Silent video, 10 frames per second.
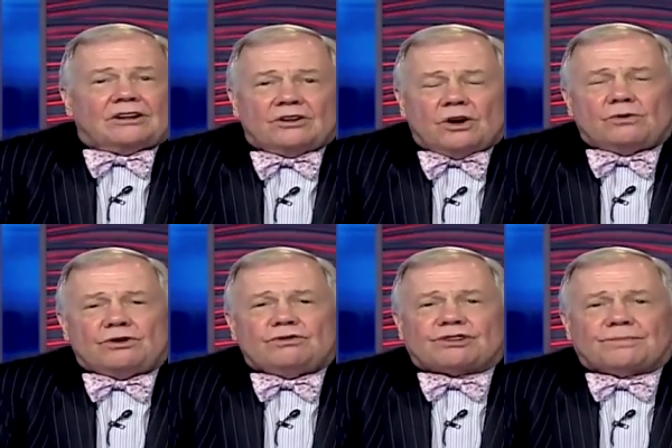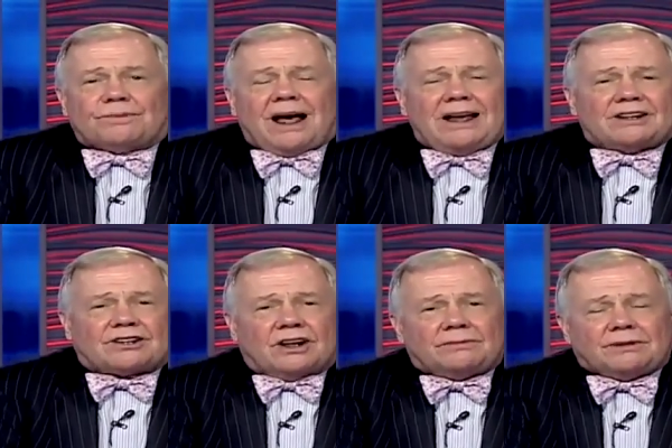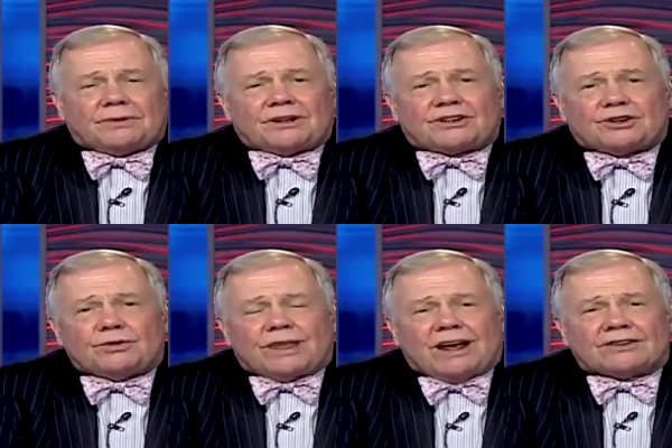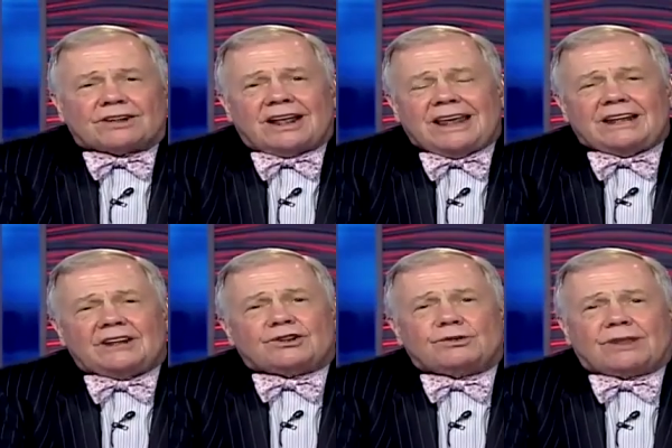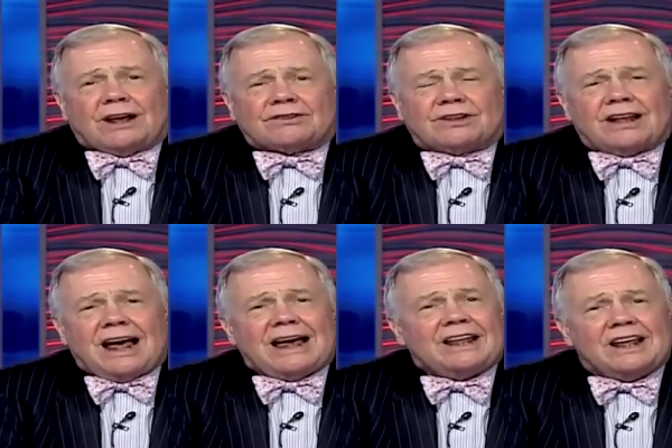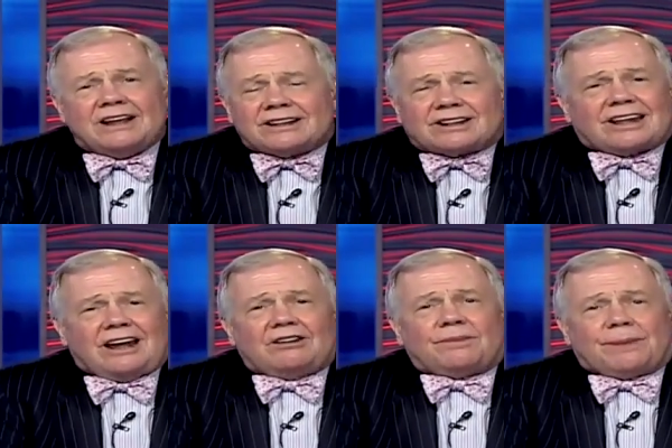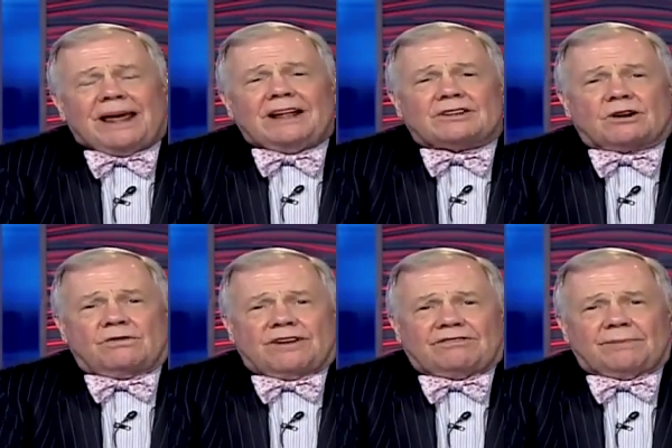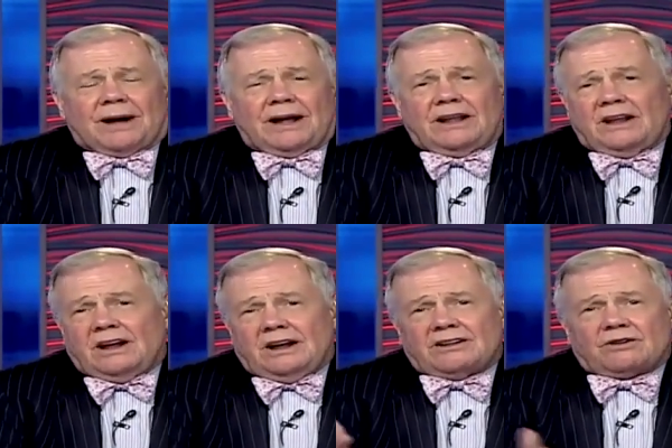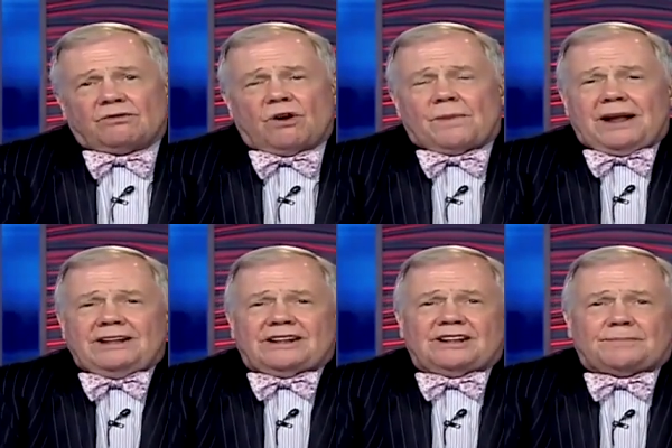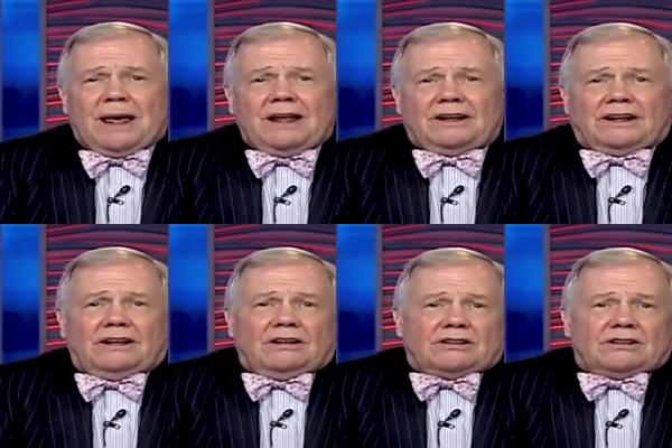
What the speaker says: No new supply is coming because 2008 and 2009 scared the pants off everybody, and so nobody's expanding.